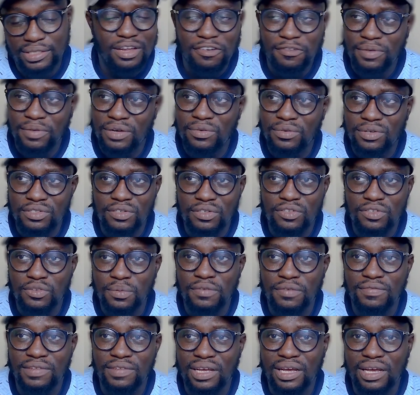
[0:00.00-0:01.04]
Everybody was on
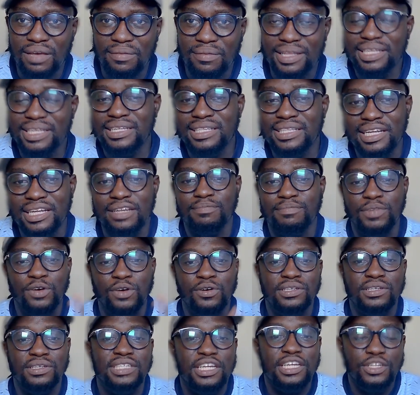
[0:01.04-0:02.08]
top of their game. I think they
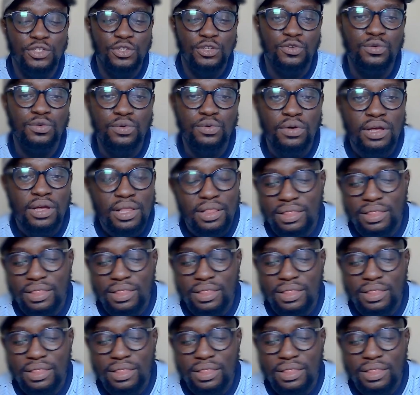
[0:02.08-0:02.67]
because they knew